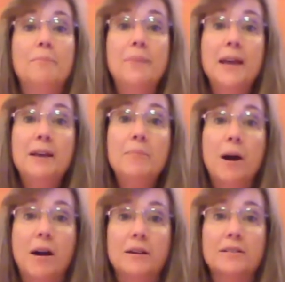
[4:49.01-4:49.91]
big
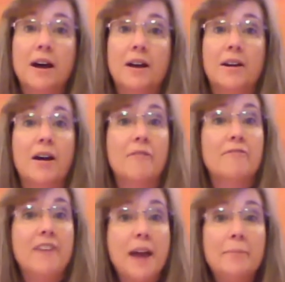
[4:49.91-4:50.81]
bucks on our
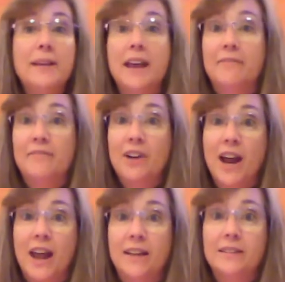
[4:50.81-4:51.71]
family and
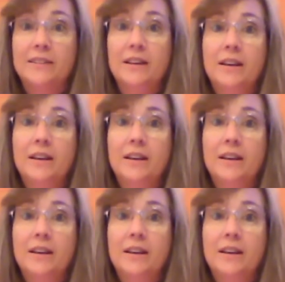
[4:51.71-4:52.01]
friends,